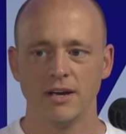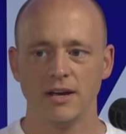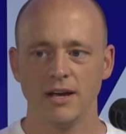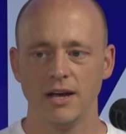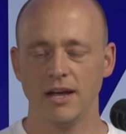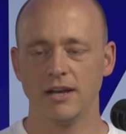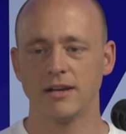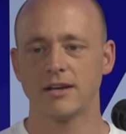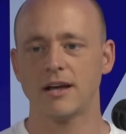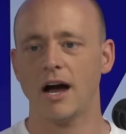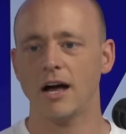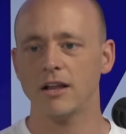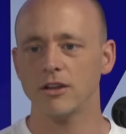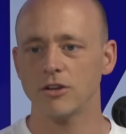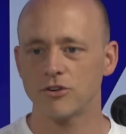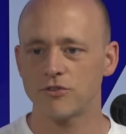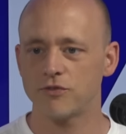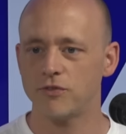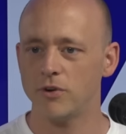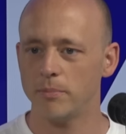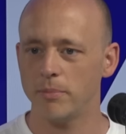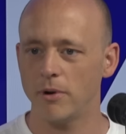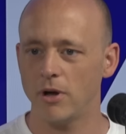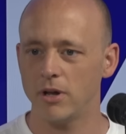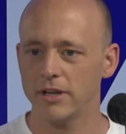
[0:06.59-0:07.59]
in college
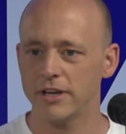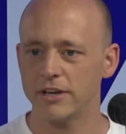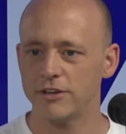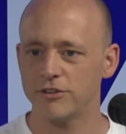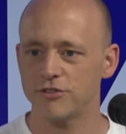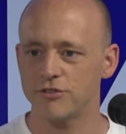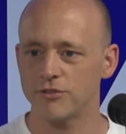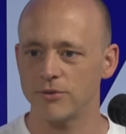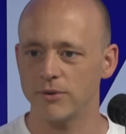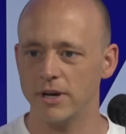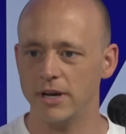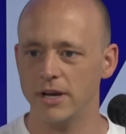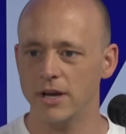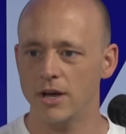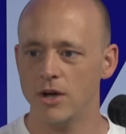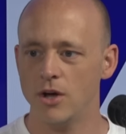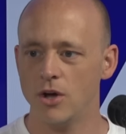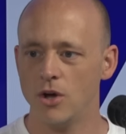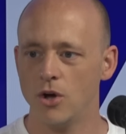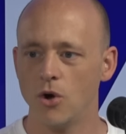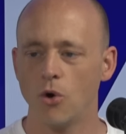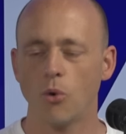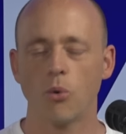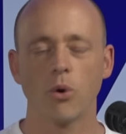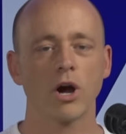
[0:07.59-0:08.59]
football history,
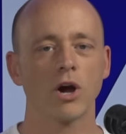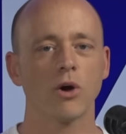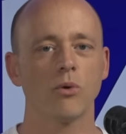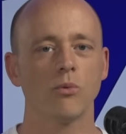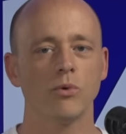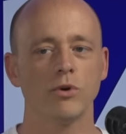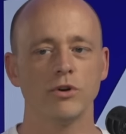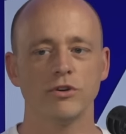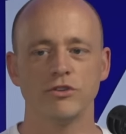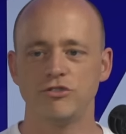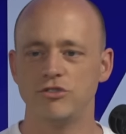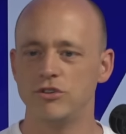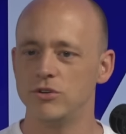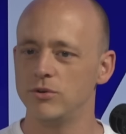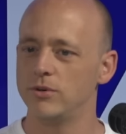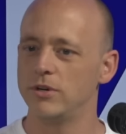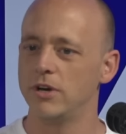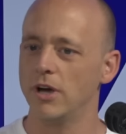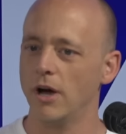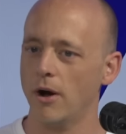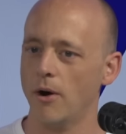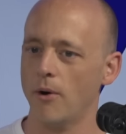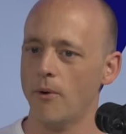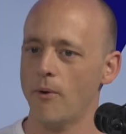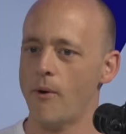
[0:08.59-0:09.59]
where would you
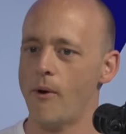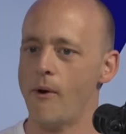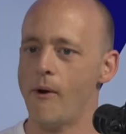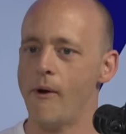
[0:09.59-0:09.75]
go?